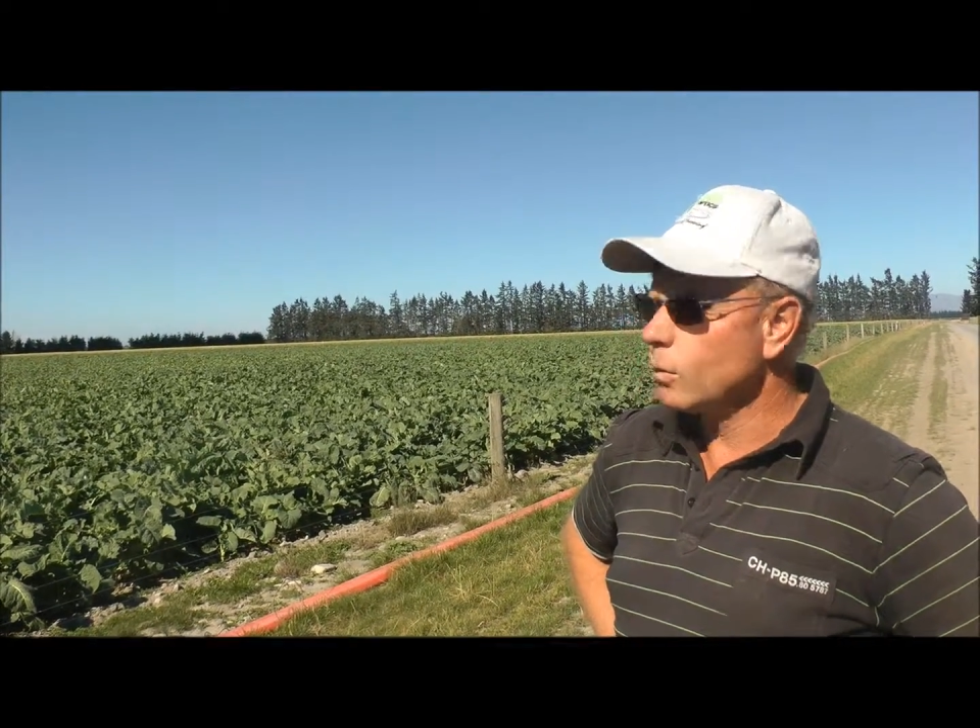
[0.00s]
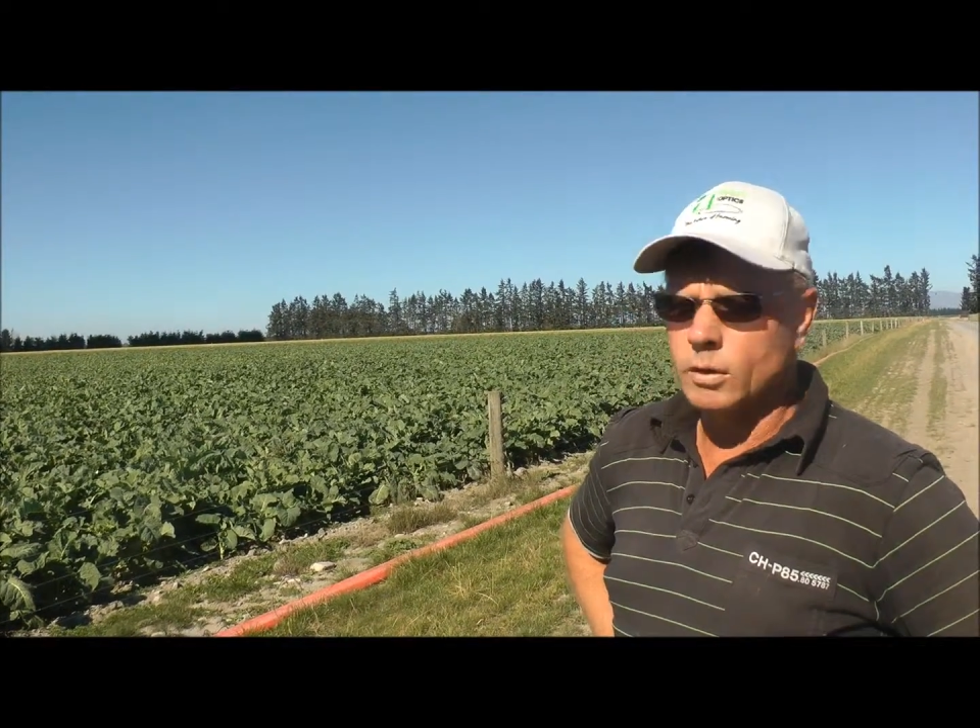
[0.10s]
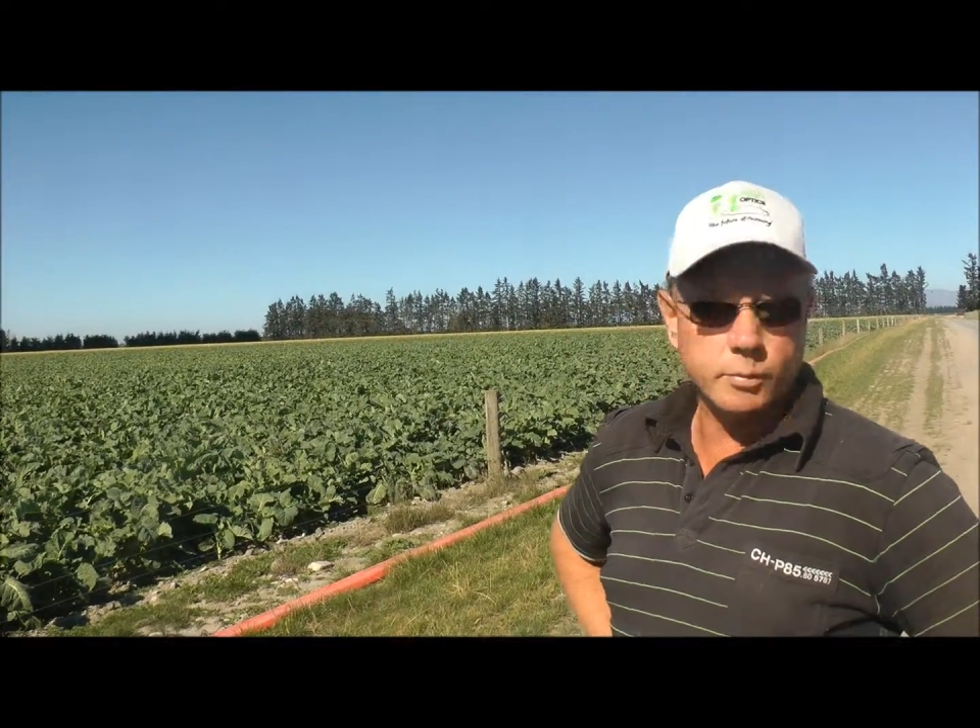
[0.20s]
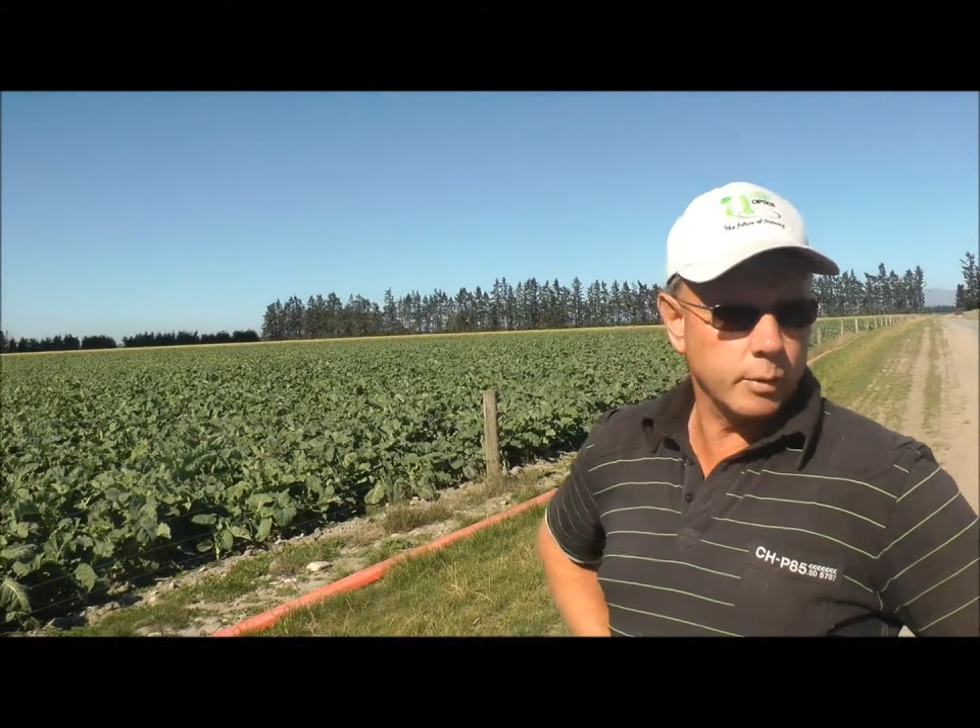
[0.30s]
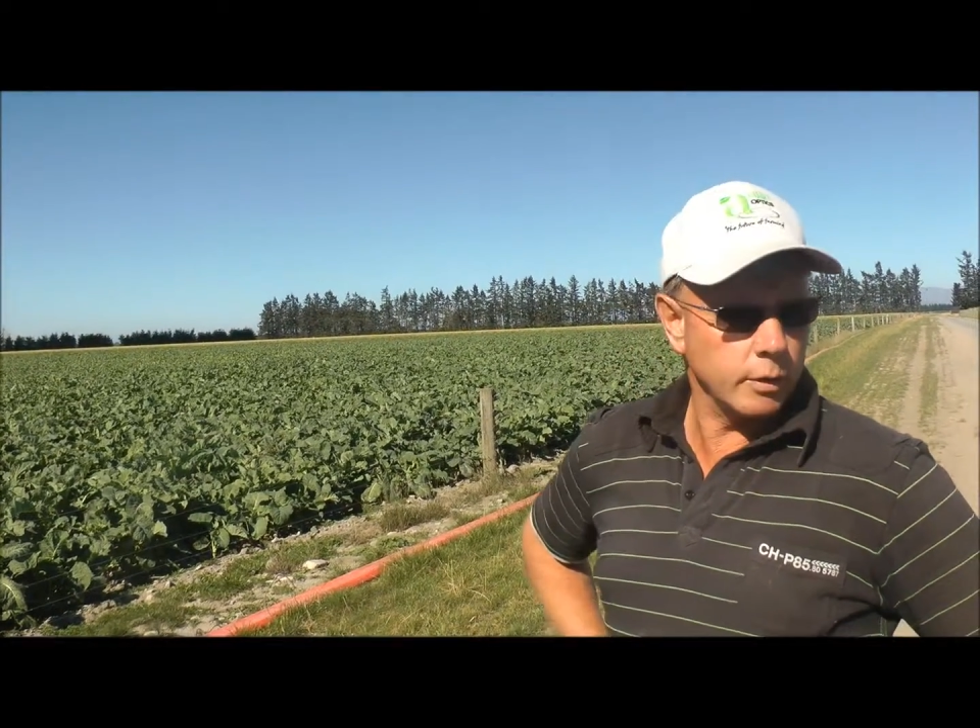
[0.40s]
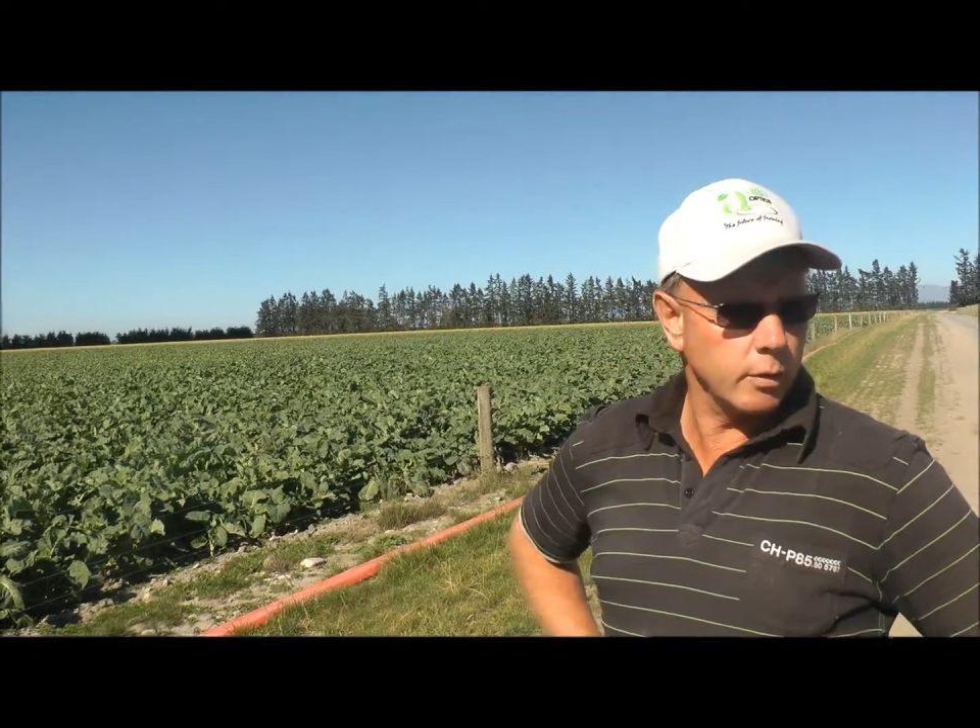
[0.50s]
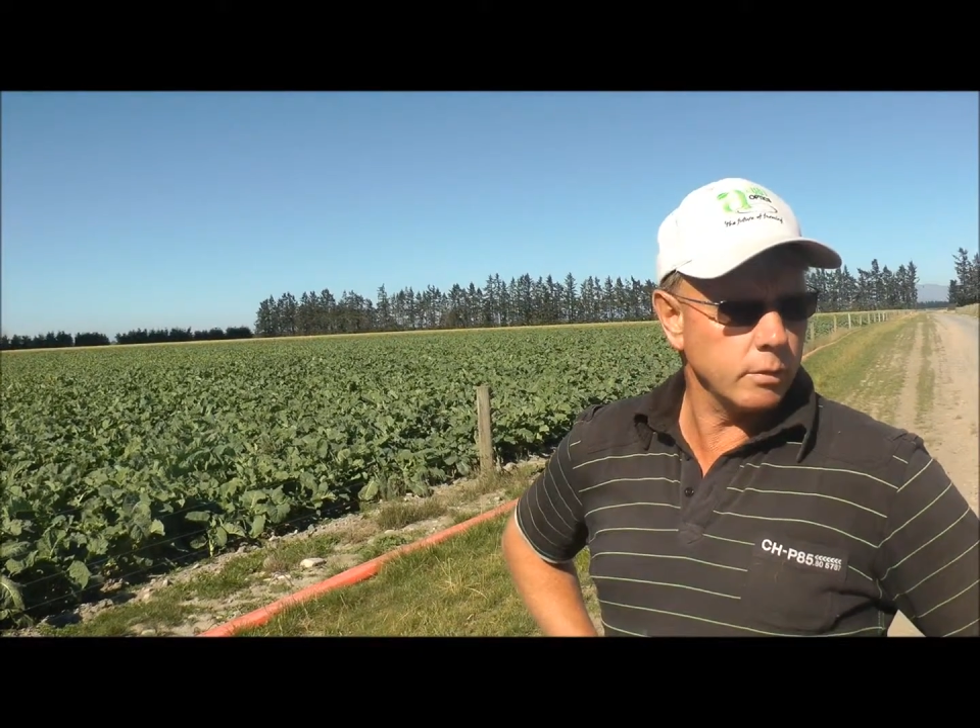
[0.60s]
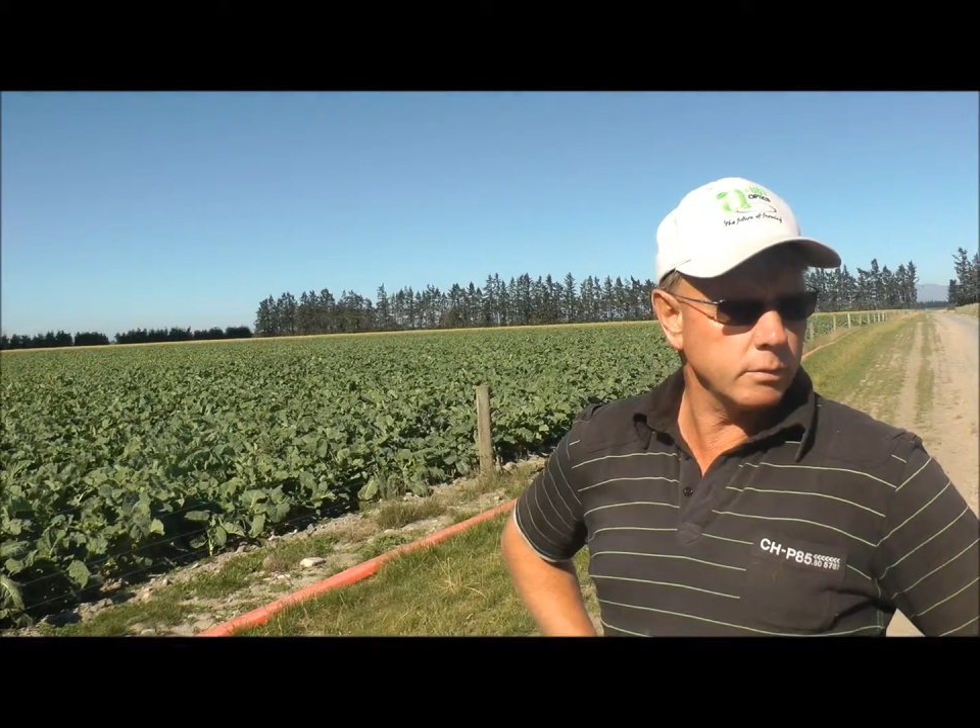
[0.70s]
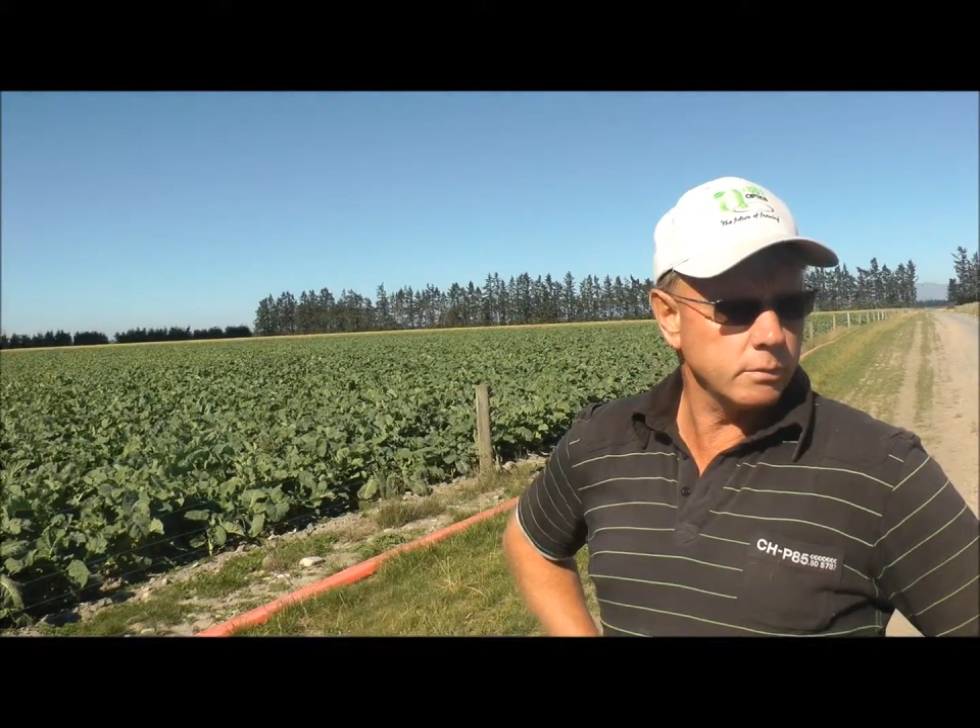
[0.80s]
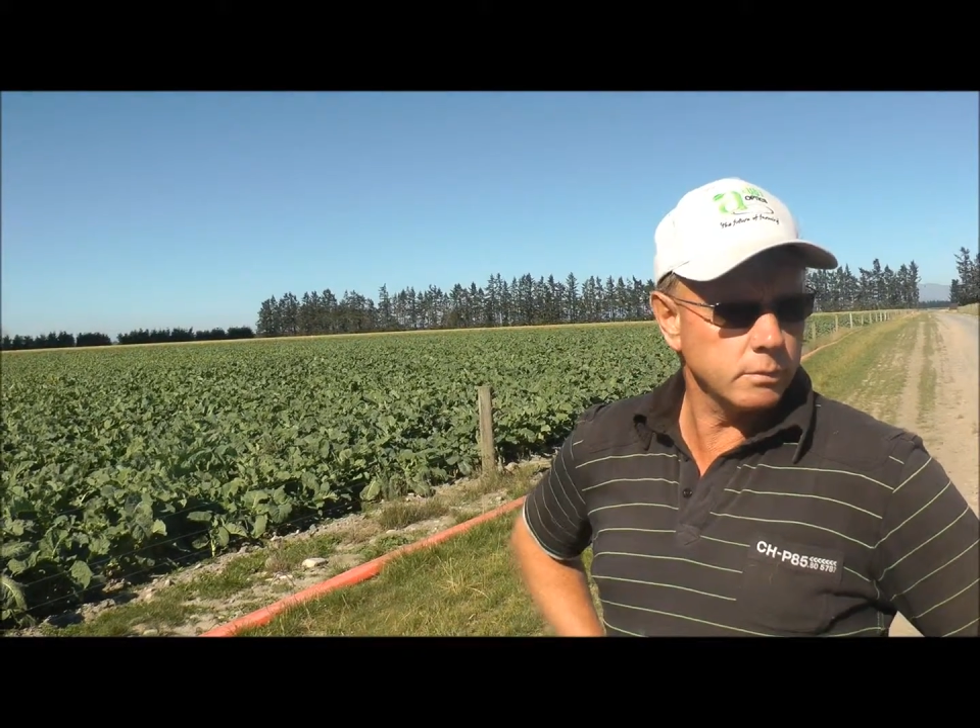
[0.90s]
what it's putting on,